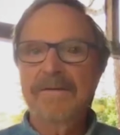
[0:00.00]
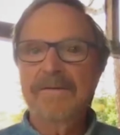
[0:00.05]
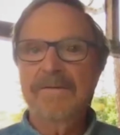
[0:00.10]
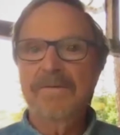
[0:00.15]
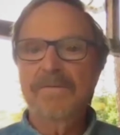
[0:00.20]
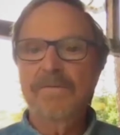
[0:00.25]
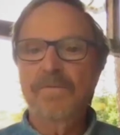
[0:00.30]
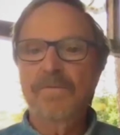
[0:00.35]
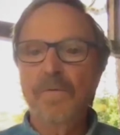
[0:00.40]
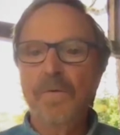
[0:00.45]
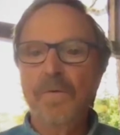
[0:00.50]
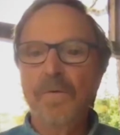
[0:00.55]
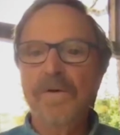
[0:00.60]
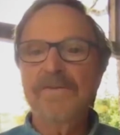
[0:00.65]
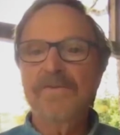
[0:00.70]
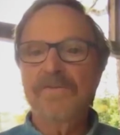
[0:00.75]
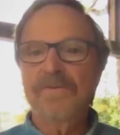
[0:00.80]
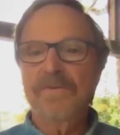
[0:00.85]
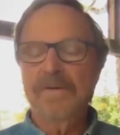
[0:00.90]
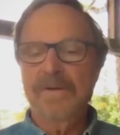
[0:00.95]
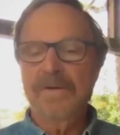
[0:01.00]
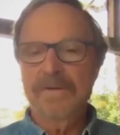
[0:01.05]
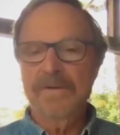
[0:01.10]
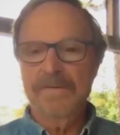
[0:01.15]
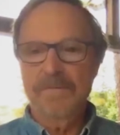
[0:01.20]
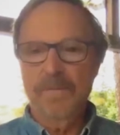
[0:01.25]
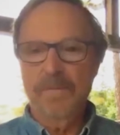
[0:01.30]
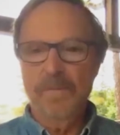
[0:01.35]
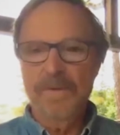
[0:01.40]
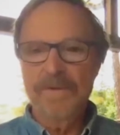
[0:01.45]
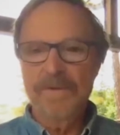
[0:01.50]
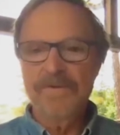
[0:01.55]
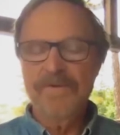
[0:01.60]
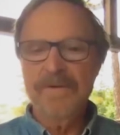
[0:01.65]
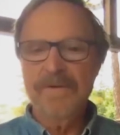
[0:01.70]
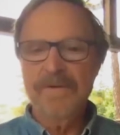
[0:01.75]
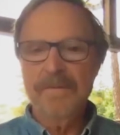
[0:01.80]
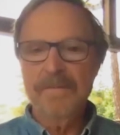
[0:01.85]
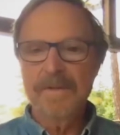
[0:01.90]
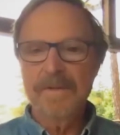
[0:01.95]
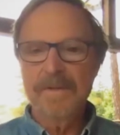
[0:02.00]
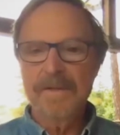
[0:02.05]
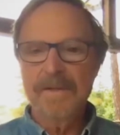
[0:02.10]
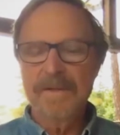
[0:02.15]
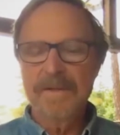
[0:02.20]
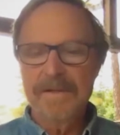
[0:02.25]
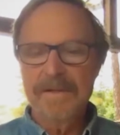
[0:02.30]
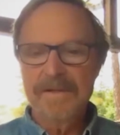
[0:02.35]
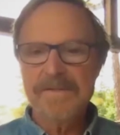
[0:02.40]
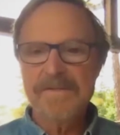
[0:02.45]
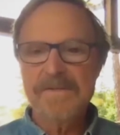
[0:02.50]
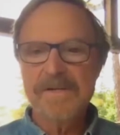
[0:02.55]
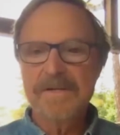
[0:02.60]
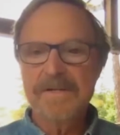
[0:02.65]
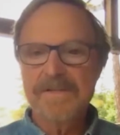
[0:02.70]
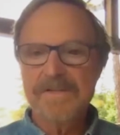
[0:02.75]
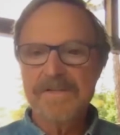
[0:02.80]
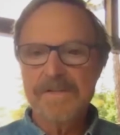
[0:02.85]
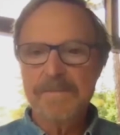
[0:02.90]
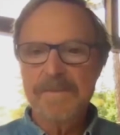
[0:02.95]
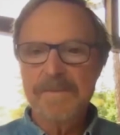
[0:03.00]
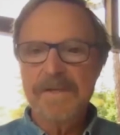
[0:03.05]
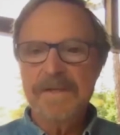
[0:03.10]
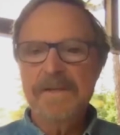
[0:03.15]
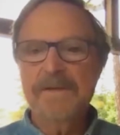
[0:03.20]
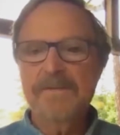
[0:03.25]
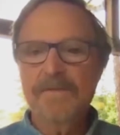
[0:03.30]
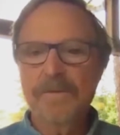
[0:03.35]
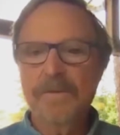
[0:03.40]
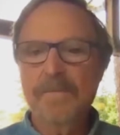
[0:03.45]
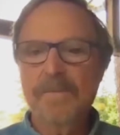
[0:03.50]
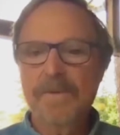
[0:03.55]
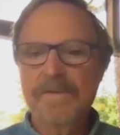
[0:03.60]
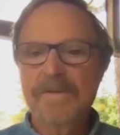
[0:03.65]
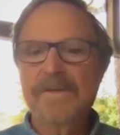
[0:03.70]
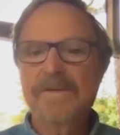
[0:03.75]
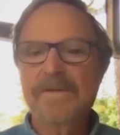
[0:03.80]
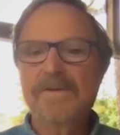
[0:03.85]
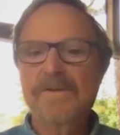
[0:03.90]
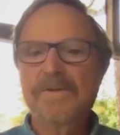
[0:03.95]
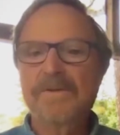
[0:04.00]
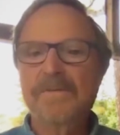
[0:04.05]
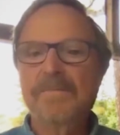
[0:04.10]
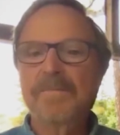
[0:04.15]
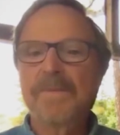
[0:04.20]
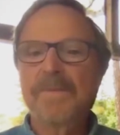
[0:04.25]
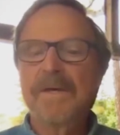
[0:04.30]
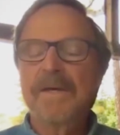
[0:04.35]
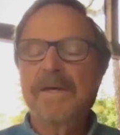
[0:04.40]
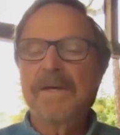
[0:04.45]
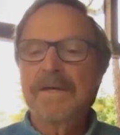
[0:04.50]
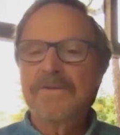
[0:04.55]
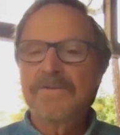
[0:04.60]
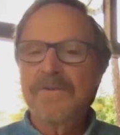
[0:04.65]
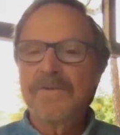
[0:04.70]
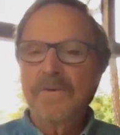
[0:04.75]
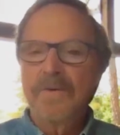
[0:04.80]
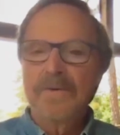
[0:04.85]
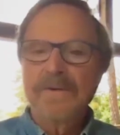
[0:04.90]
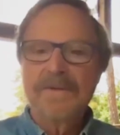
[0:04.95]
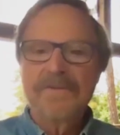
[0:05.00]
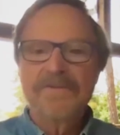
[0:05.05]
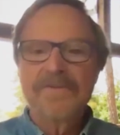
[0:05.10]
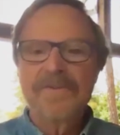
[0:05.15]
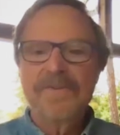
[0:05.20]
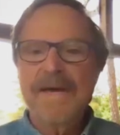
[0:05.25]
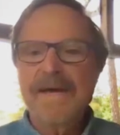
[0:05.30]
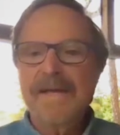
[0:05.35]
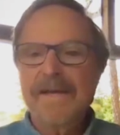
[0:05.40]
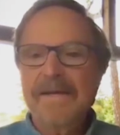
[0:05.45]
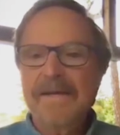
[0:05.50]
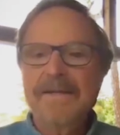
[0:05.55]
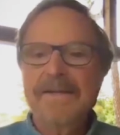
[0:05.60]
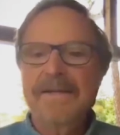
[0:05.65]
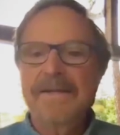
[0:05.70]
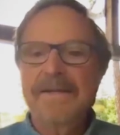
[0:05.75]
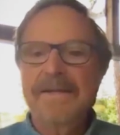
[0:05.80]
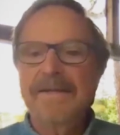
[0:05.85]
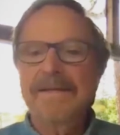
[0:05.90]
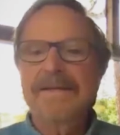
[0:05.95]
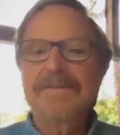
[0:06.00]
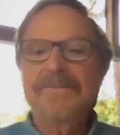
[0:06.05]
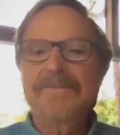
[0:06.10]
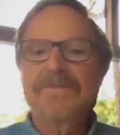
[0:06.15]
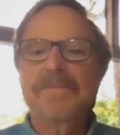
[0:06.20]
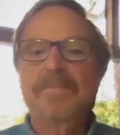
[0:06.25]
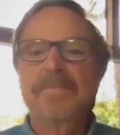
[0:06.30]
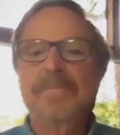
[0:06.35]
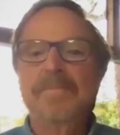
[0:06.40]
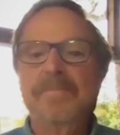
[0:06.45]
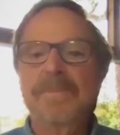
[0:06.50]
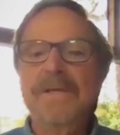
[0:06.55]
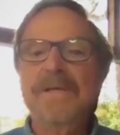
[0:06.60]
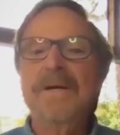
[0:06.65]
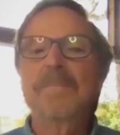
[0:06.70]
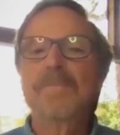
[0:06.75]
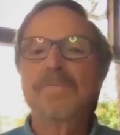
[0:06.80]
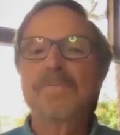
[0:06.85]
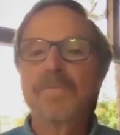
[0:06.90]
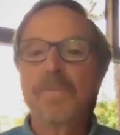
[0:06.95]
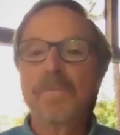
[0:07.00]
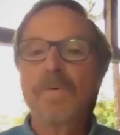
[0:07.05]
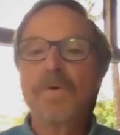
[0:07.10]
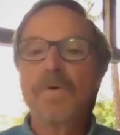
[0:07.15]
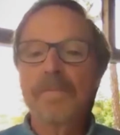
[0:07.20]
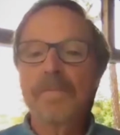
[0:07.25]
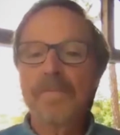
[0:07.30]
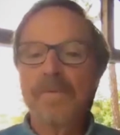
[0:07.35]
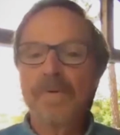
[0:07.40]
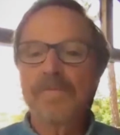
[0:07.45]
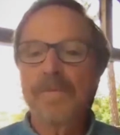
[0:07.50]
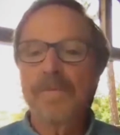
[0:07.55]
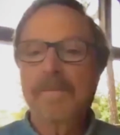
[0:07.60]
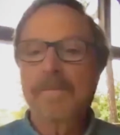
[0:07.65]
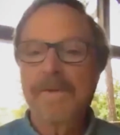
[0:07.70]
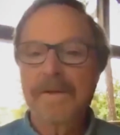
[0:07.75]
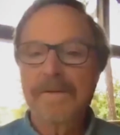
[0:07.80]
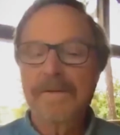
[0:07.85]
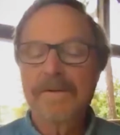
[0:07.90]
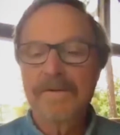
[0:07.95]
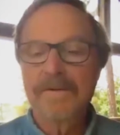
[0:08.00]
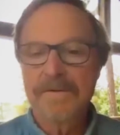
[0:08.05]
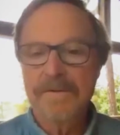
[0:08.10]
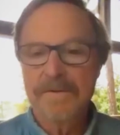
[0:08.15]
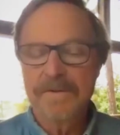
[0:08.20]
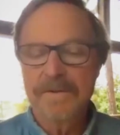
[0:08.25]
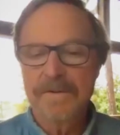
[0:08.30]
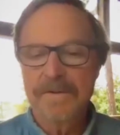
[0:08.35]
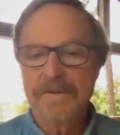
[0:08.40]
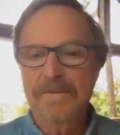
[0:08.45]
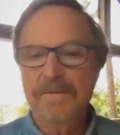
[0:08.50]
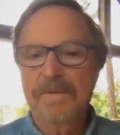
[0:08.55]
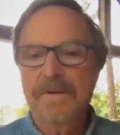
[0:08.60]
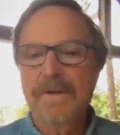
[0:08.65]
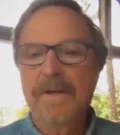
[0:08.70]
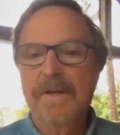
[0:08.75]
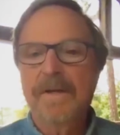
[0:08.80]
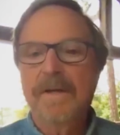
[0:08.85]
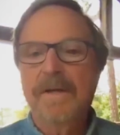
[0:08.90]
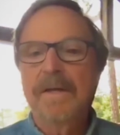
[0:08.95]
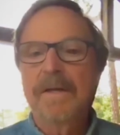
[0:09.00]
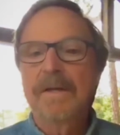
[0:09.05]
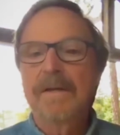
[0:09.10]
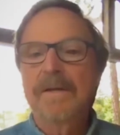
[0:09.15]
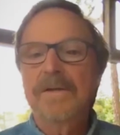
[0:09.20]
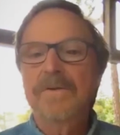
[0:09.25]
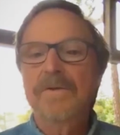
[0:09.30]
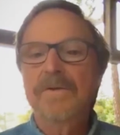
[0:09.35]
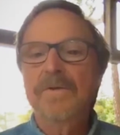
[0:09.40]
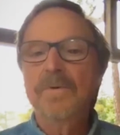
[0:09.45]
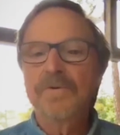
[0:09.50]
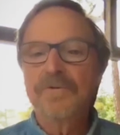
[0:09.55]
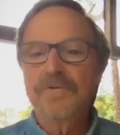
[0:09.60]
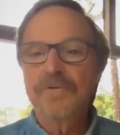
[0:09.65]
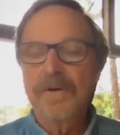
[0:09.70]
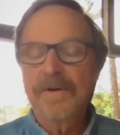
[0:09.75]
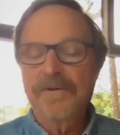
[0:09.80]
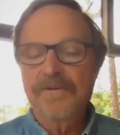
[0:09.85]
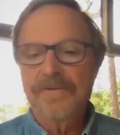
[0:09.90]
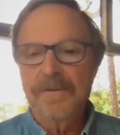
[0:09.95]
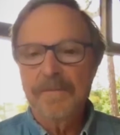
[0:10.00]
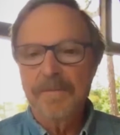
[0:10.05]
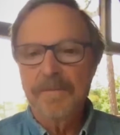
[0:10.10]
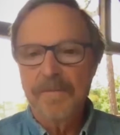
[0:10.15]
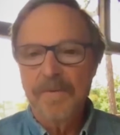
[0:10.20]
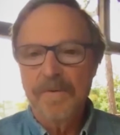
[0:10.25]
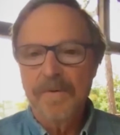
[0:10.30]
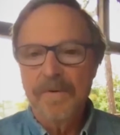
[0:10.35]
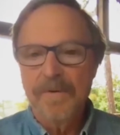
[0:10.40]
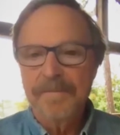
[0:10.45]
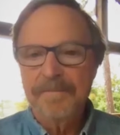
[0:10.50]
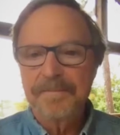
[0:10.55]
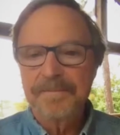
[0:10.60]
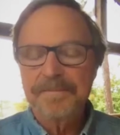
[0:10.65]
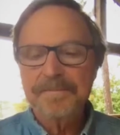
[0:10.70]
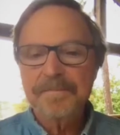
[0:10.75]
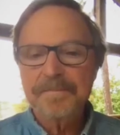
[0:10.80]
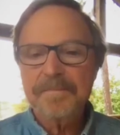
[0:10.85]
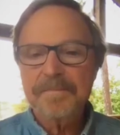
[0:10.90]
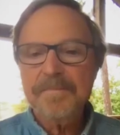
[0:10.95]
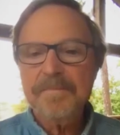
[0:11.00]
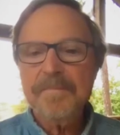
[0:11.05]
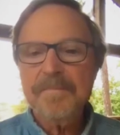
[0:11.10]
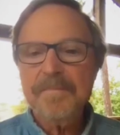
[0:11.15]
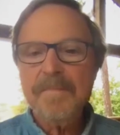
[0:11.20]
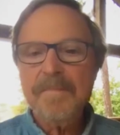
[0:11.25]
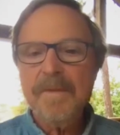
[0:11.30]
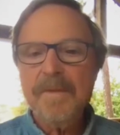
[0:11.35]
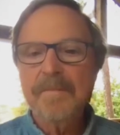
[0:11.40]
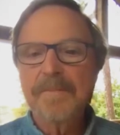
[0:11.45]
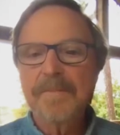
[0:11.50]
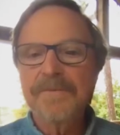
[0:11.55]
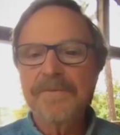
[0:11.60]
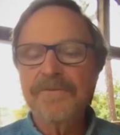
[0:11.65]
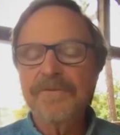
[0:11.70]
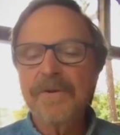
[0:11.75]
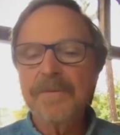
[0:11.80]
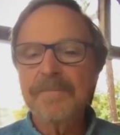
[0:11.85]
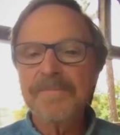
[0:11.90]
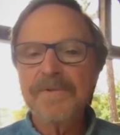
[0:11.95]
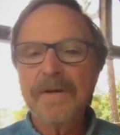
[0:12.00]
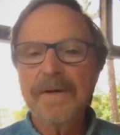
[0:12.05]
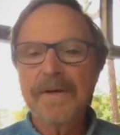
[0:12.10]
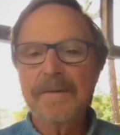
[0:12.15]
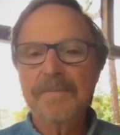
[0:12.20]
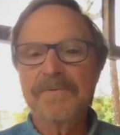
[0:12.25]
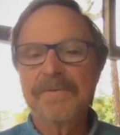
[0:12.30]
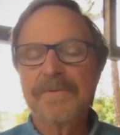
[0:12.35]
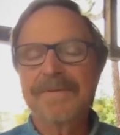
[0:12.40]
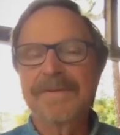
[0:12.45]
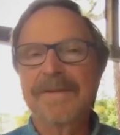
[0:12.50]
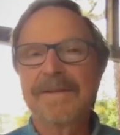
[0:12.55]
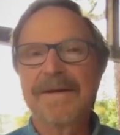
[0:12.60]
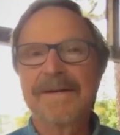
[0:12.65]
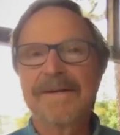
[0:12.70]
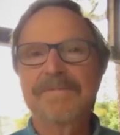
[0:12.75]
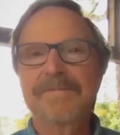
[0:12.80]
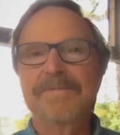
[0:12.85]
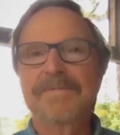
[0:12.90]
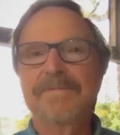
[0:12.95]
voice of wisdom and insight speaking from within you. So as that becomes more and more familiar to you, you will trust it more. But sometimes life